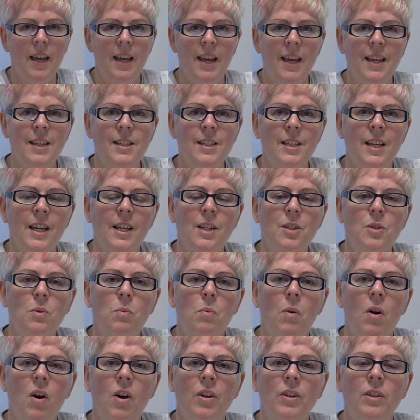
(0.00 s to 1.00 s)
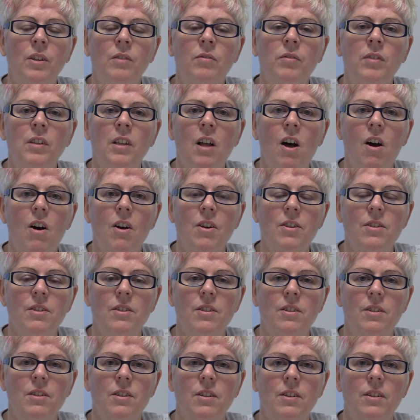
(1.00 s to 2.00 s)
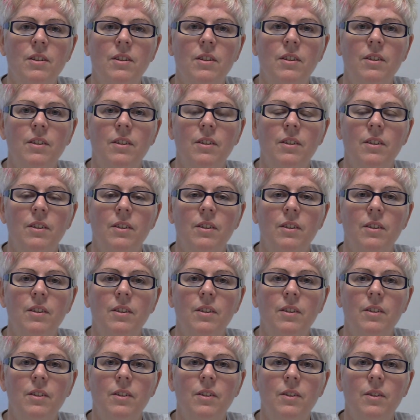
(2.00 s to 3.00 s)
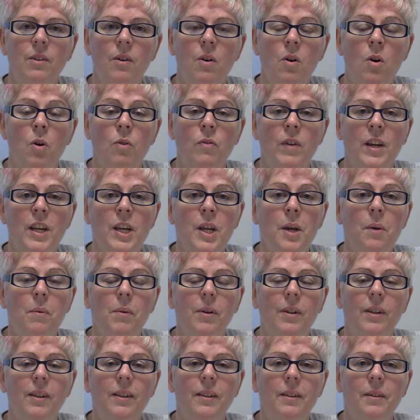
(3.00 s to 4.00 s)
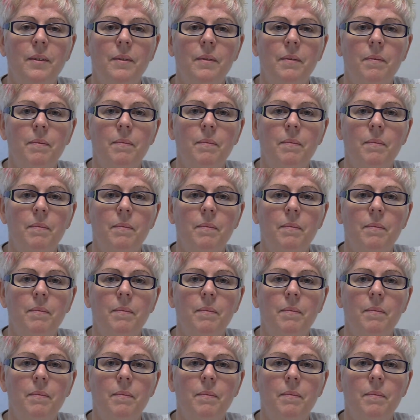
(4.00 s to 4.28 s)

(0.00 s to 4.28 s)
Is it one of loss or renewal?